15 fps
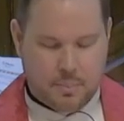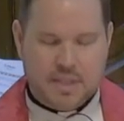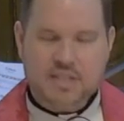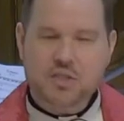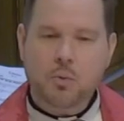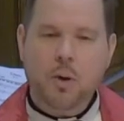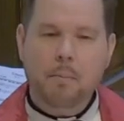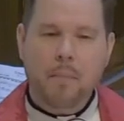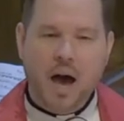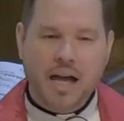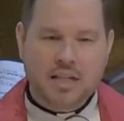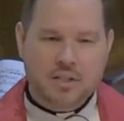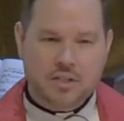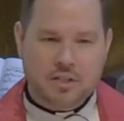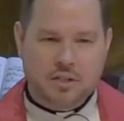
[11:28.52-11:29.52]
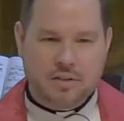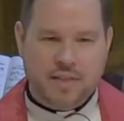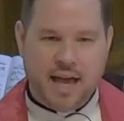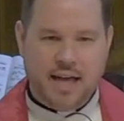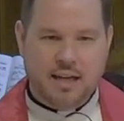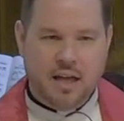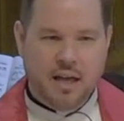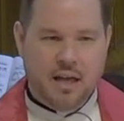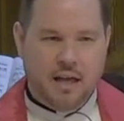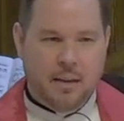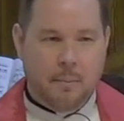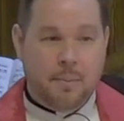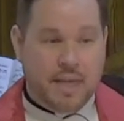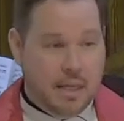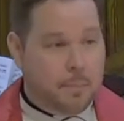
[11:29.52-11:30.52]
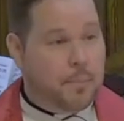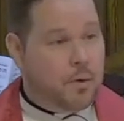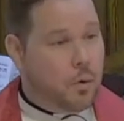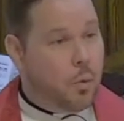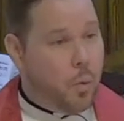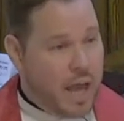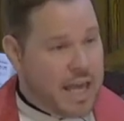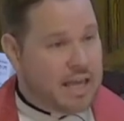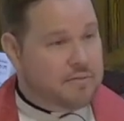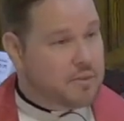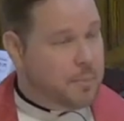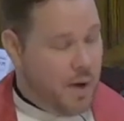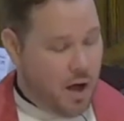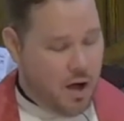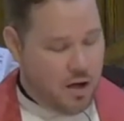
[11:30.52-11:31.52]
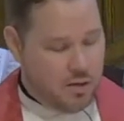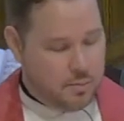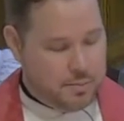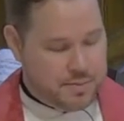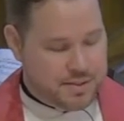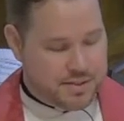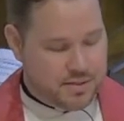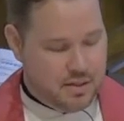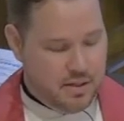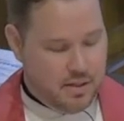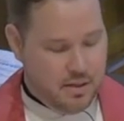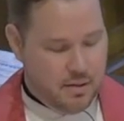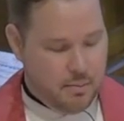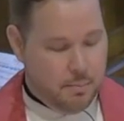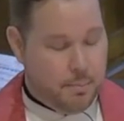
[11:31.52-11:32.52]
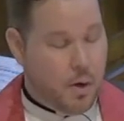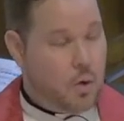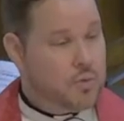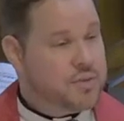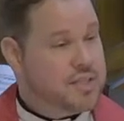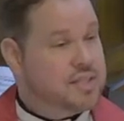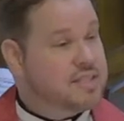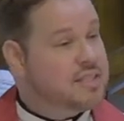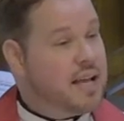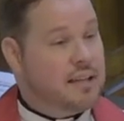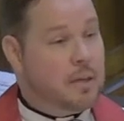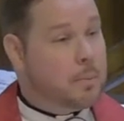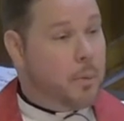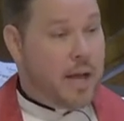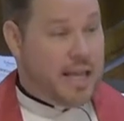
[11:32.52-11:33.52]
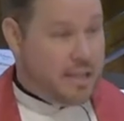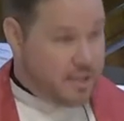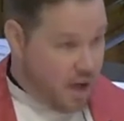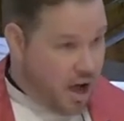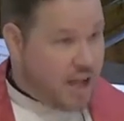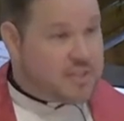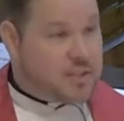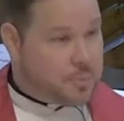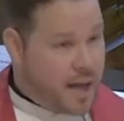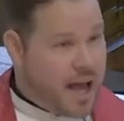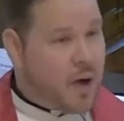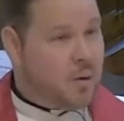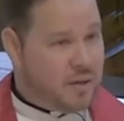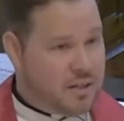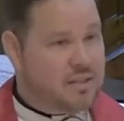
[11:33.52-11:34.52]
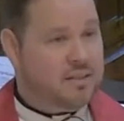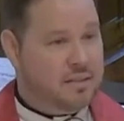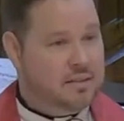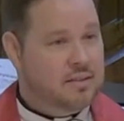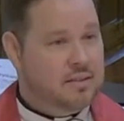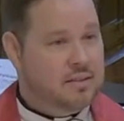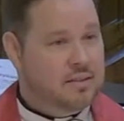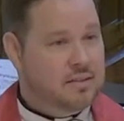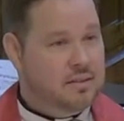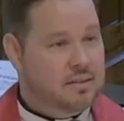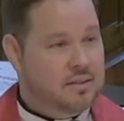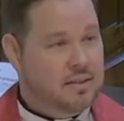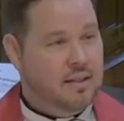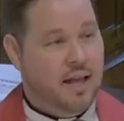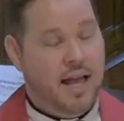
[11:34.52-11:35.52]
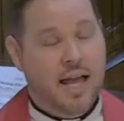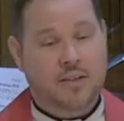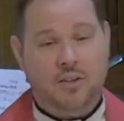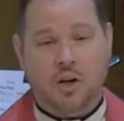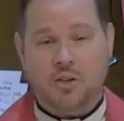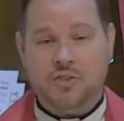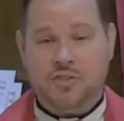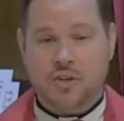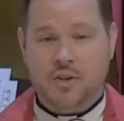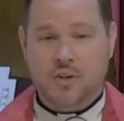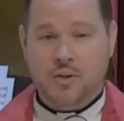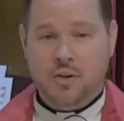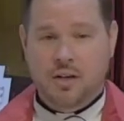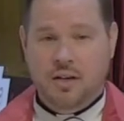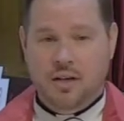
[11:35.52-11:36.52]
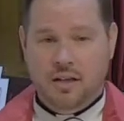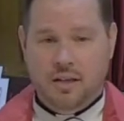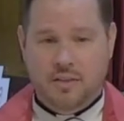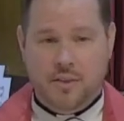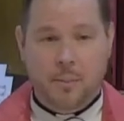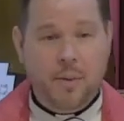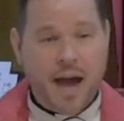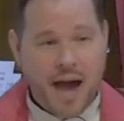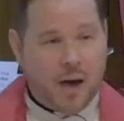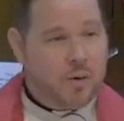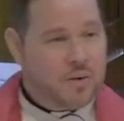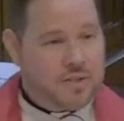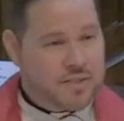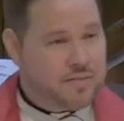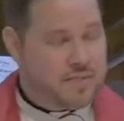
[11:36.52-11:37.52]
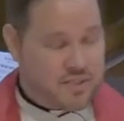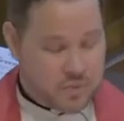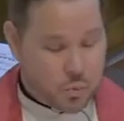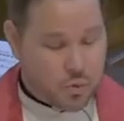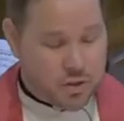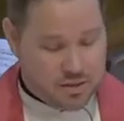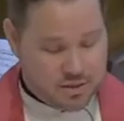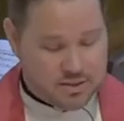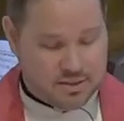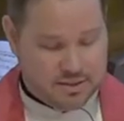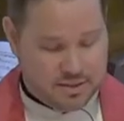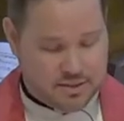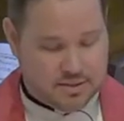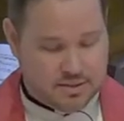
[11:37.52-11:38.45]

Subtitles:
but as a reminder that people waved palms both to celebrate God's power and also the powers of this world.